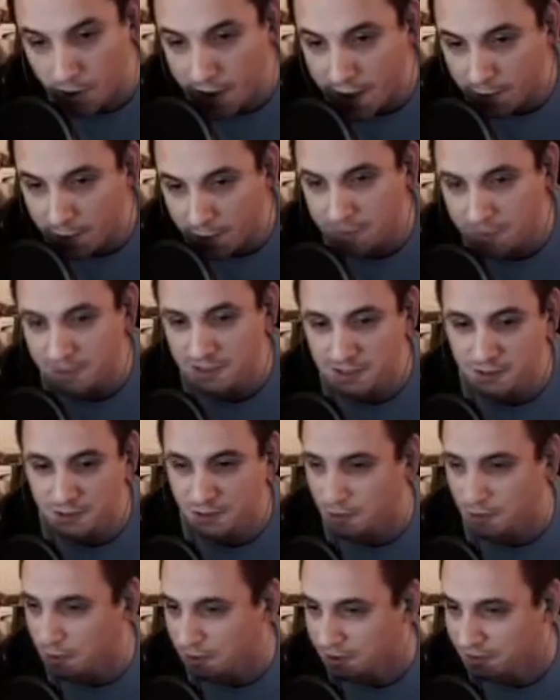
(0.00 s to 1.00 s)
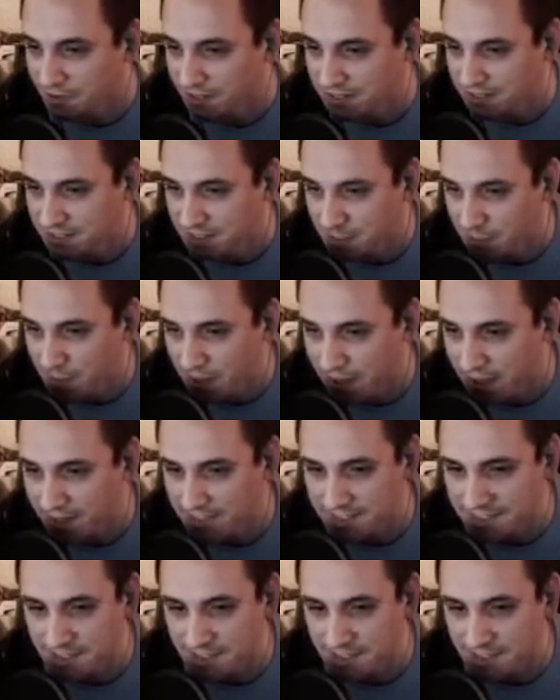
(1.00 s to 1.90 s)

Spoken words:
hours for Link to the Past